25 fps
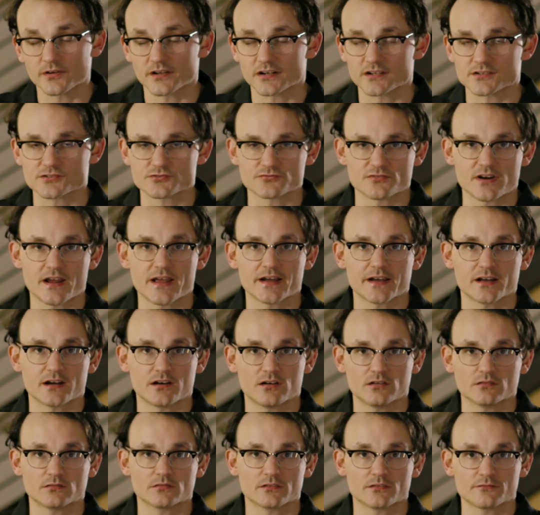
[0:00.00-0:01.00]
we're gonna drag
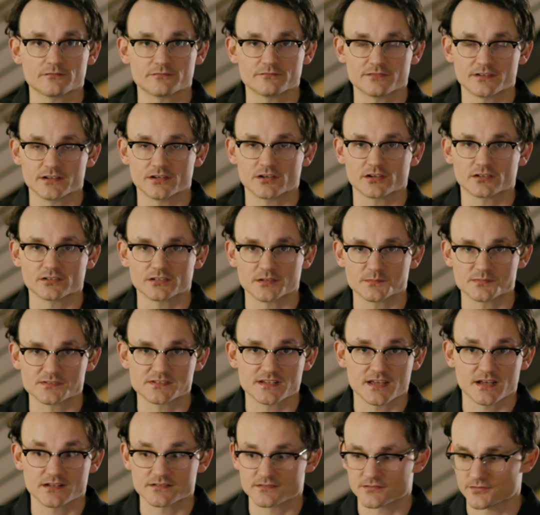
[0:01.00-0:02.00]
our video clips
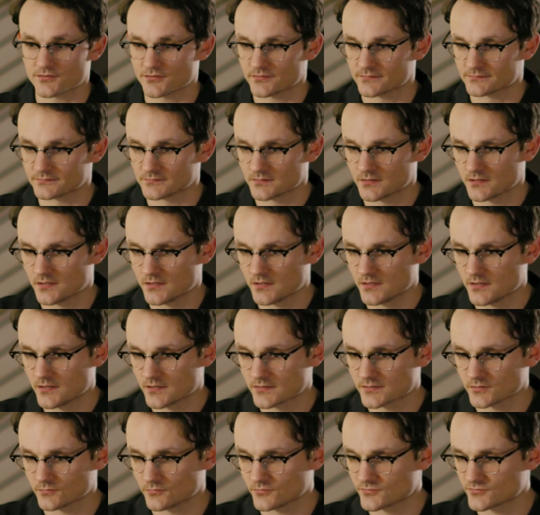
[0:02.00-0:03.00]
down to.
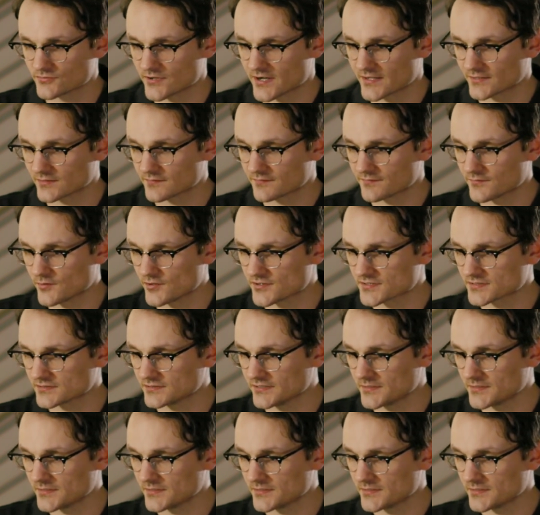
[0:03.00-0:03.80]
So we'll drag the first